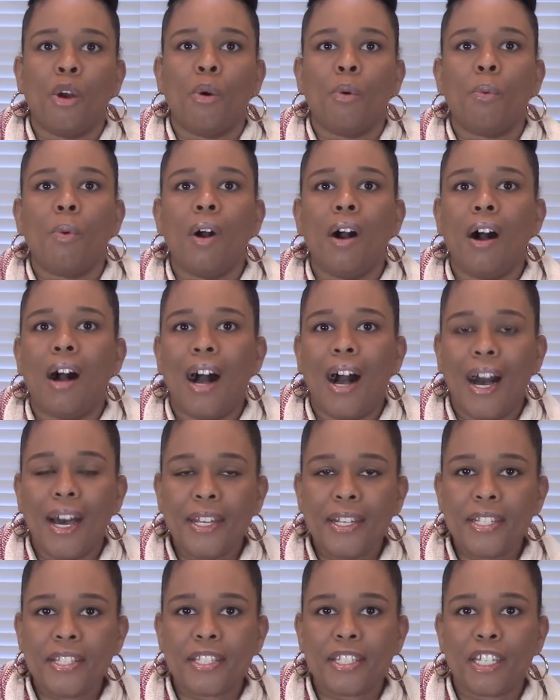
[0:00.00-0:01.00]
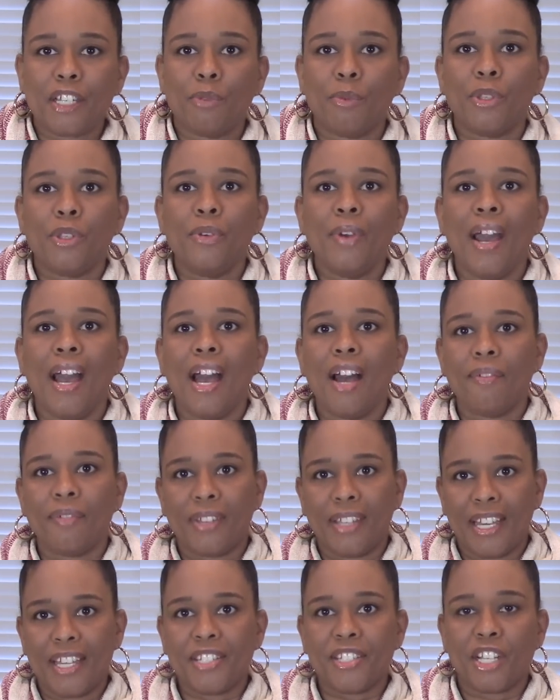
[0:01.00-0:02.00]
Well, honestly, when you have
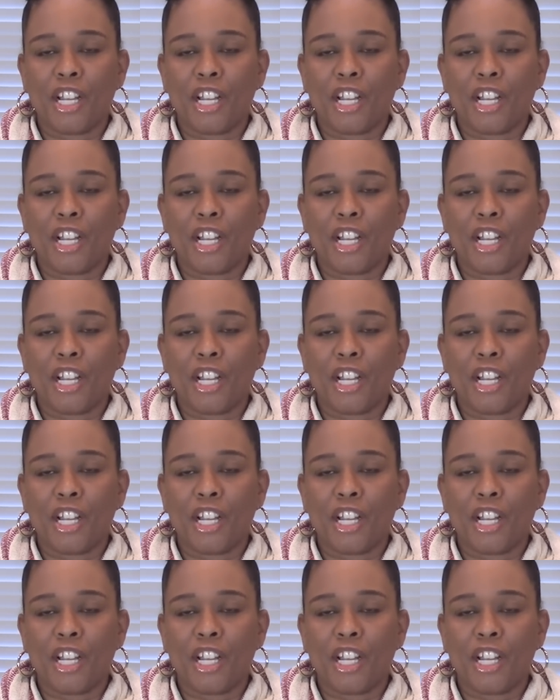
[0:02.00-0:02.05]
guests